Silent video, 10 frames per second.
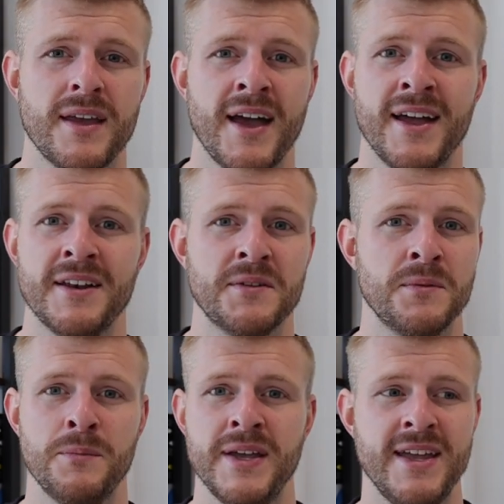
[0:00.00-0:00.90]
and
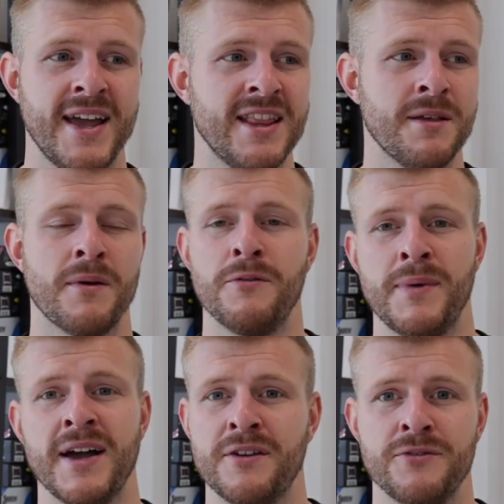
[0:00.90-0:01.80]
will be in the golf
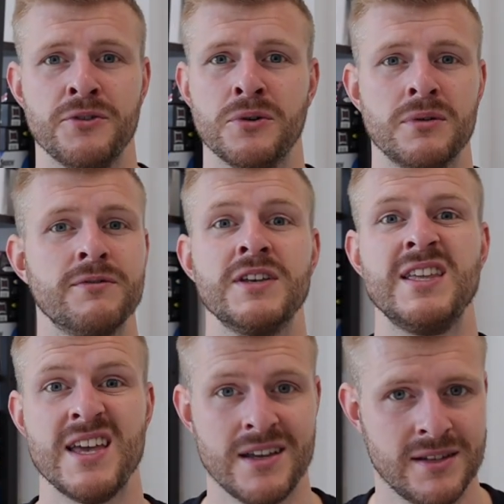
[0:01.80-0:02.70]
bag for
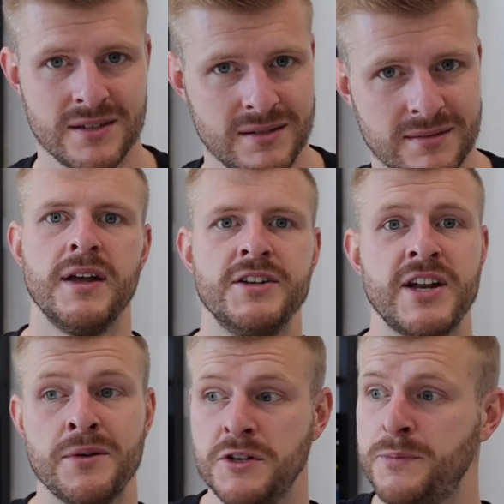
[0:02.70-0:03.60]
years.
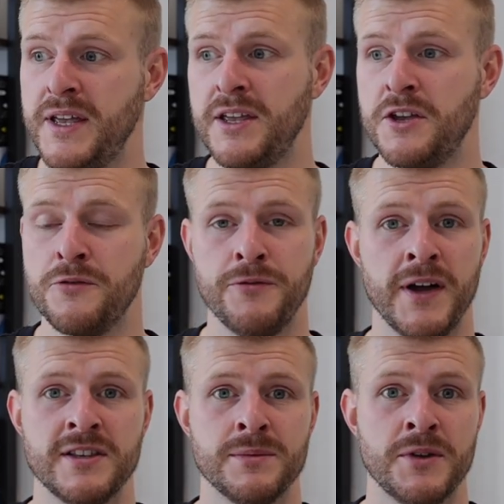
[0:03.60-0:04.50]
Generally speaking, you can
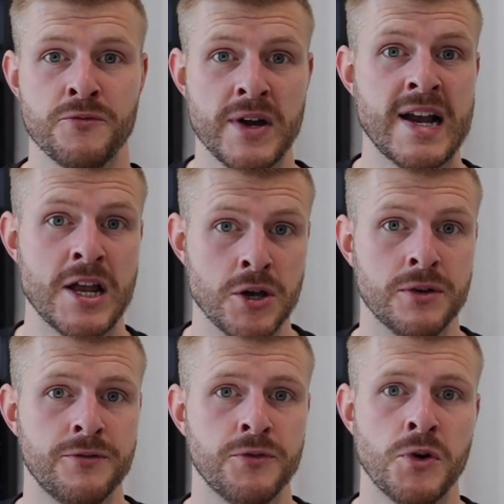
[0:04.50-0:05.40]
find something really
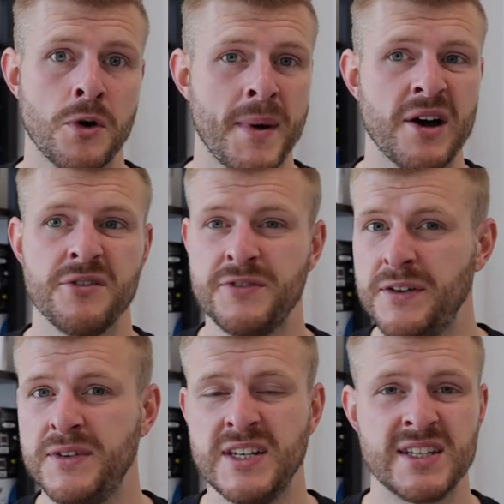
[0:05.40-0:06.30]
good for about
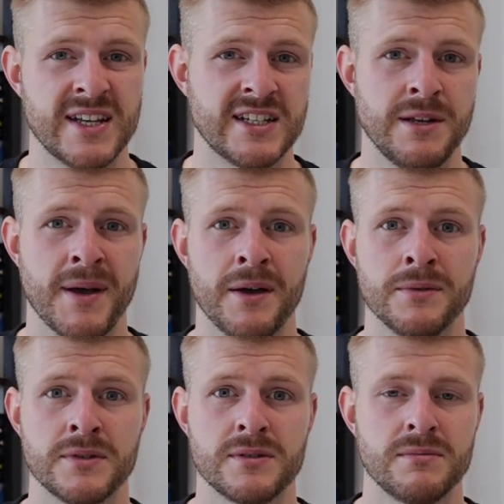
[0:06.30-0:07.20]
£50 to
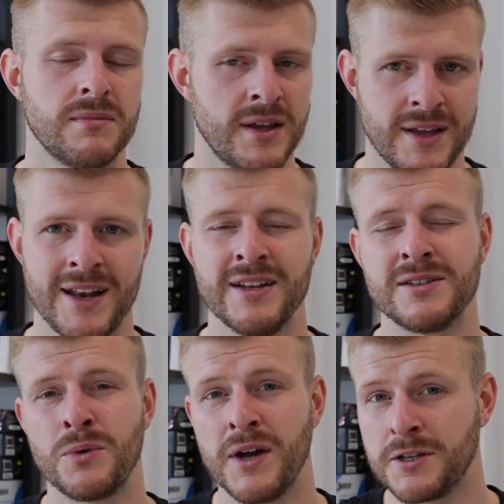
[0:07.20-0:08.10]
£60. Again, it's
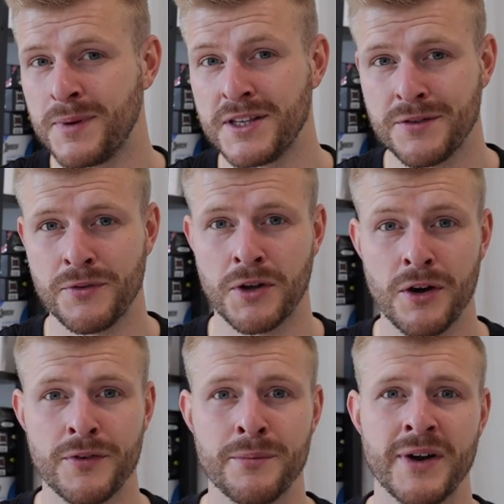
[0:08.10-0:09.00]
quite expensive for a
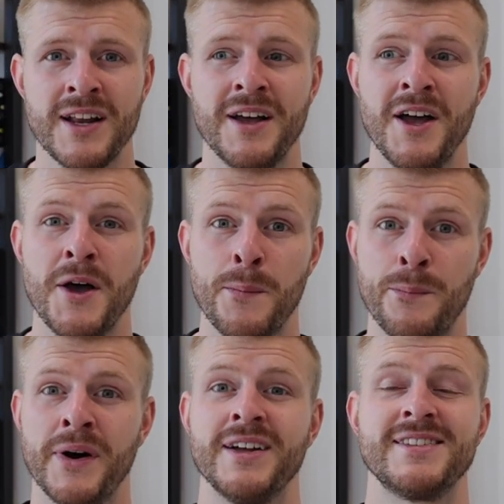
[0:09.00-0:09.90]
golf umbrella,
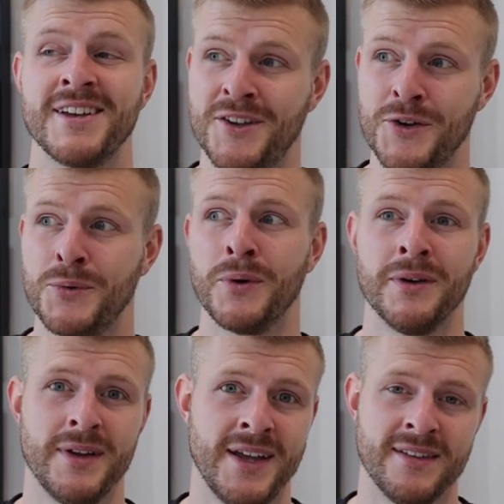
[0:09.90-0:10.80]
but a good
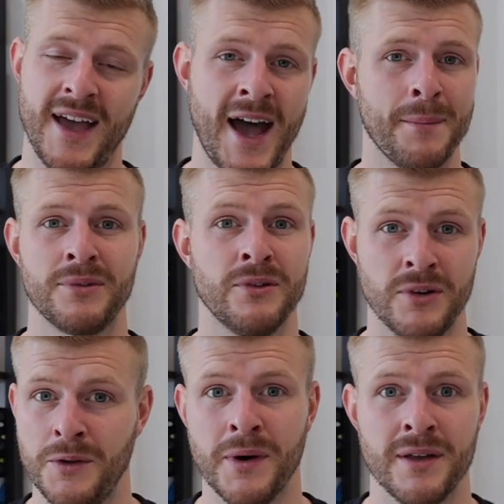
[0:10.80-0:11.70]
one is
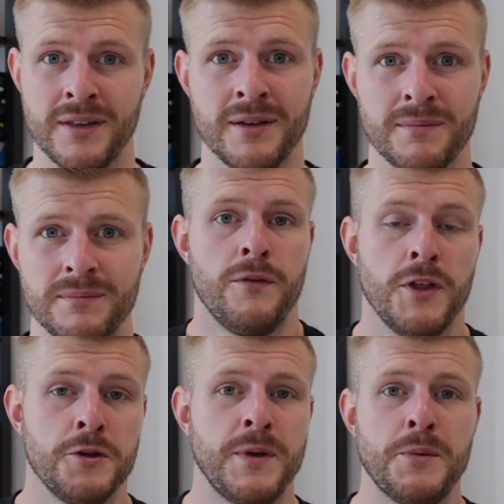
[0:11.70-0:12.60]
absolutely worth it. For
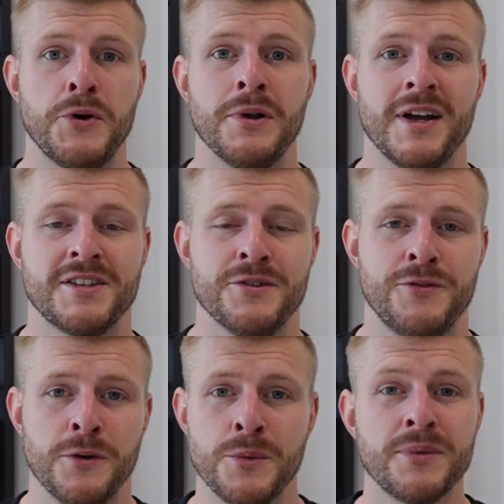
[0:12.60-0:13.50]
those people who like to
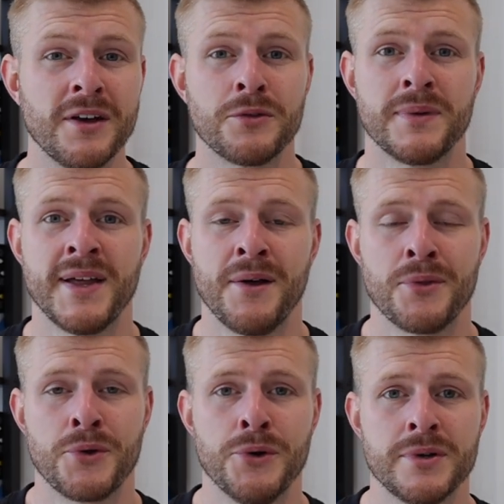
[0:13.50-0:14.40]
film themselves when they're out on the
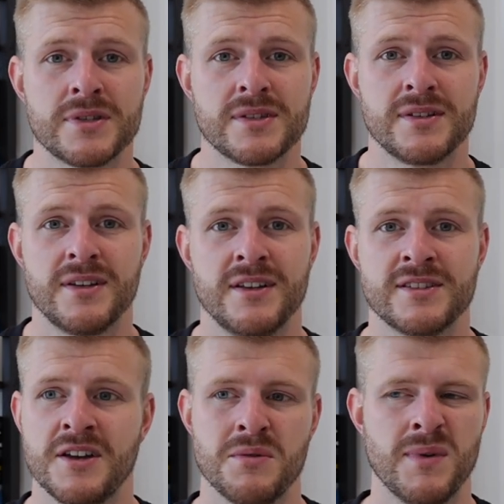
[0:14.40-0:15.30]
course,
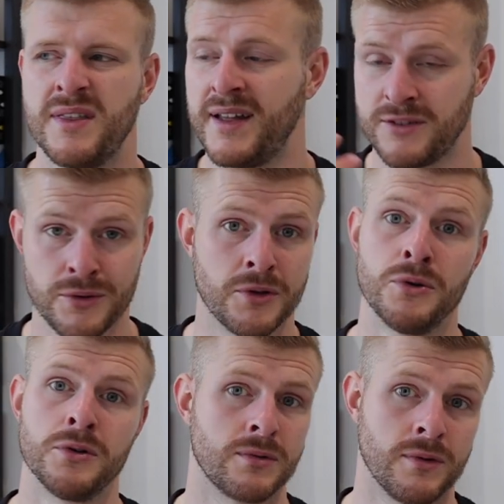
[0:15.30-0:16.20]
so whether that's on the
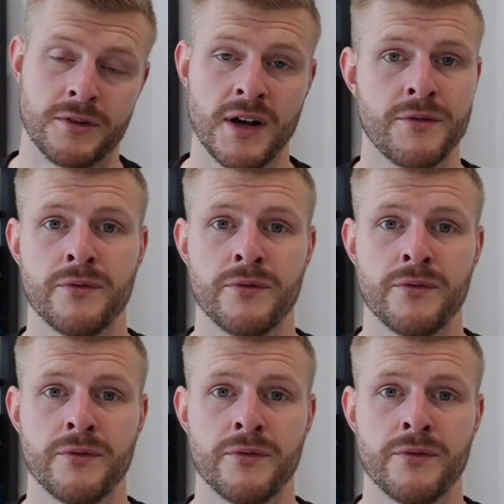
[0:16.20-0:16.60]
course or on the driving